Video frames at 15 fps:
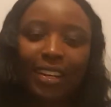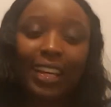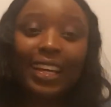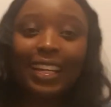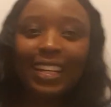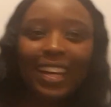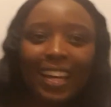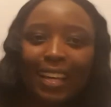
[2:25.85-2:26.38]

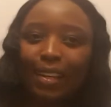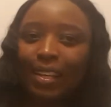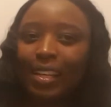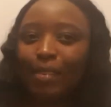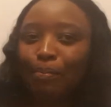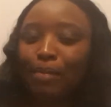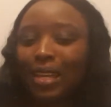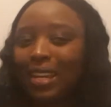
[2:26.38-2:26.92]
Ine
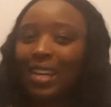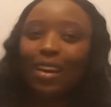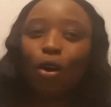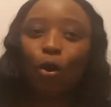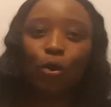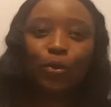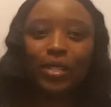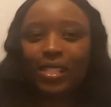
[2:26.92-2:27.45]
meaning
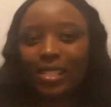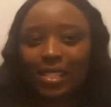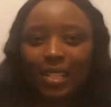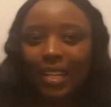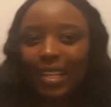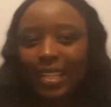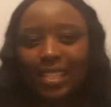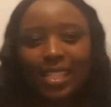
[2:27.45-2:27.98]
always
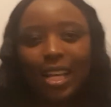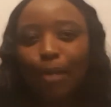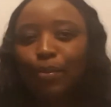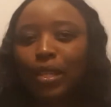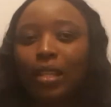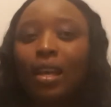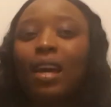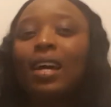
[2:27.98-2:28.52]
like
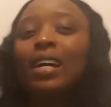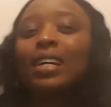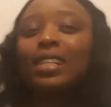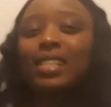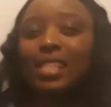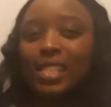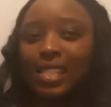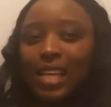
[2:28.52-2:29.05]

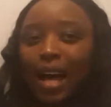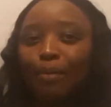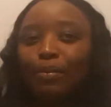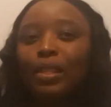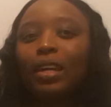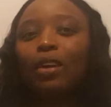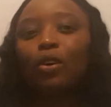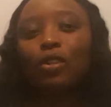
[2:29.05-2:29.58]

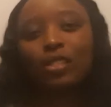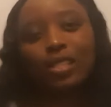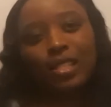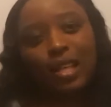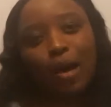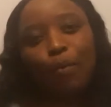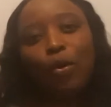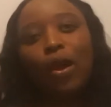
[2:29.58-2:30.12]
something or
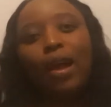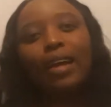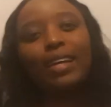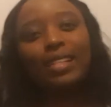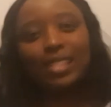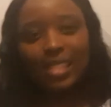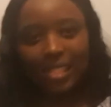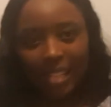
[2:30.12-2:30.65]
somewhere
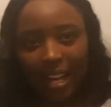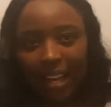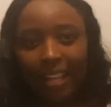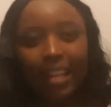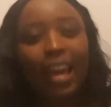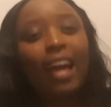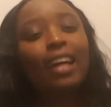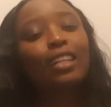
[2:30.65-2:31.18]
inside.
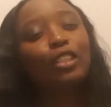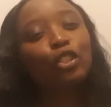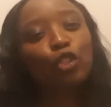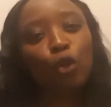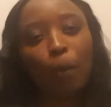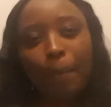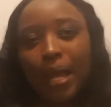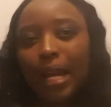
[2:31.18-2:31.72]

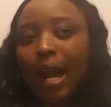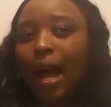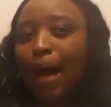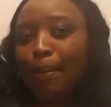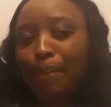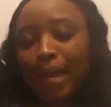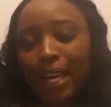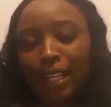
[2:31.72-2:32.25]

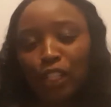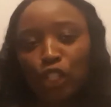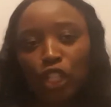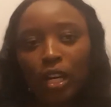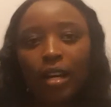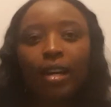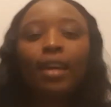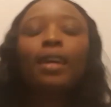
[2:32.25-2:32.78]
Domera besha